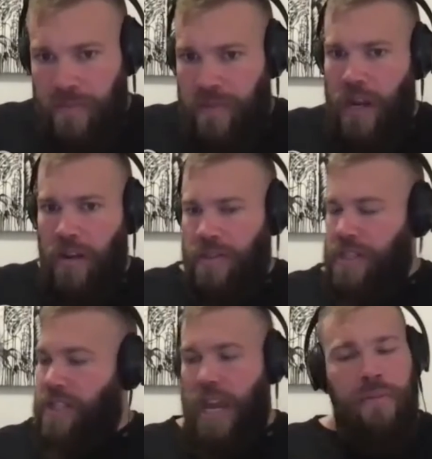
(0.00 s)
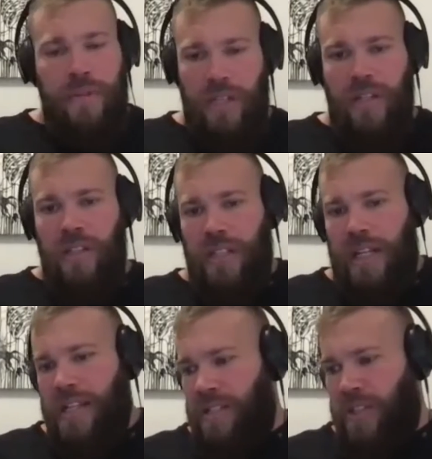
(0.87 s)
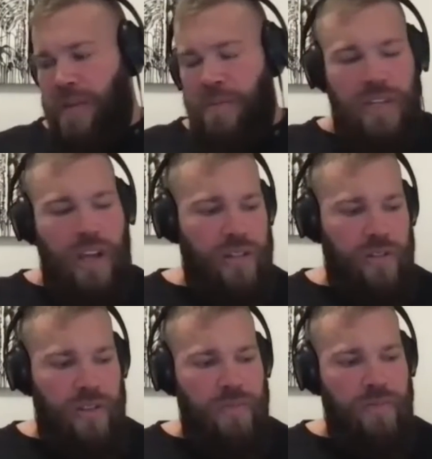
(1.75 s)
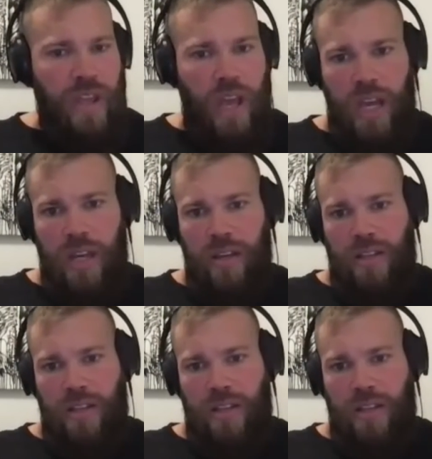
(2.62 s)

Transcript: you know, the same dude, like I still keep in touch with him, and